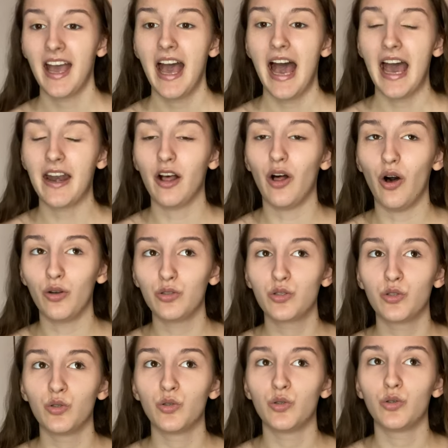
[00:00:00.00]
and I'll
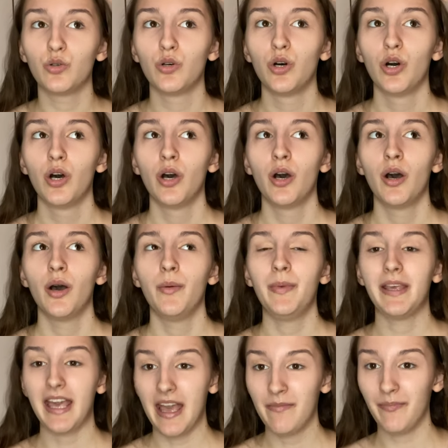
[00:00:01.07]
also be
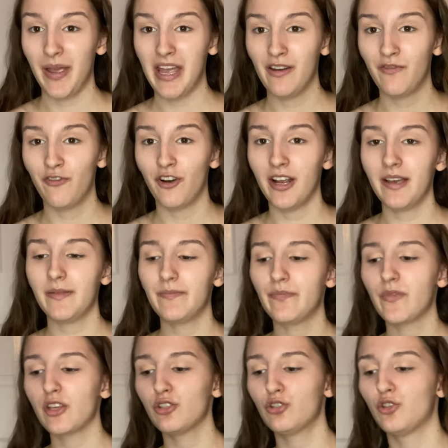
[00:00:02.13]
getting paid for it,
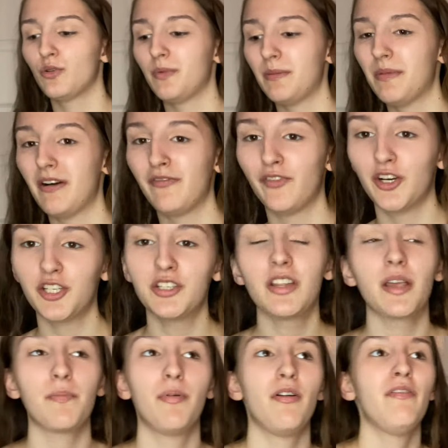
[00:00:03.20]
so it'll be my first
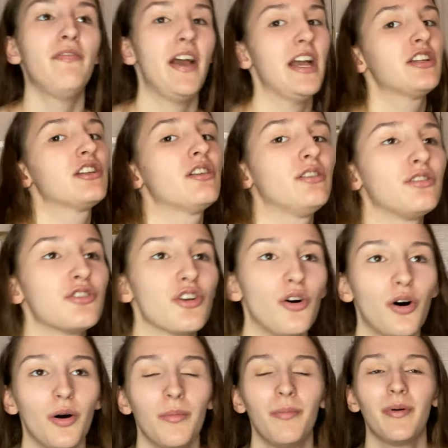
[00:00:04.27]
like professional
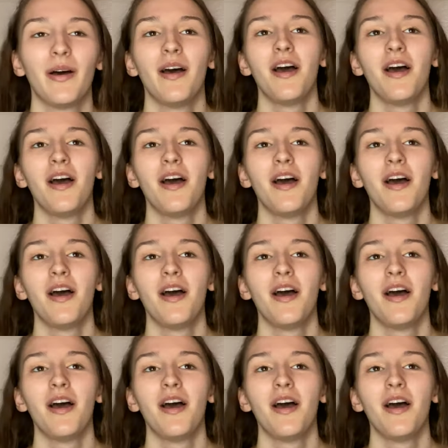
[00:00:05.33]
job.